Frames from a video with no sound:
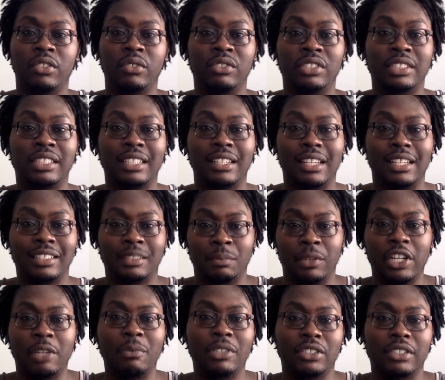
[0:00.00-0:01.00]
you just it's
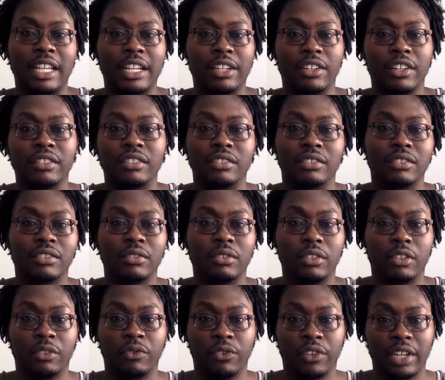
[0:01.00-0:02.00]
pretty much like nursing
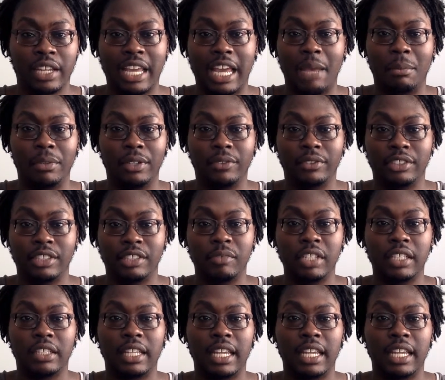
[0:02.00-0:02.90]
school for Kaplan to me.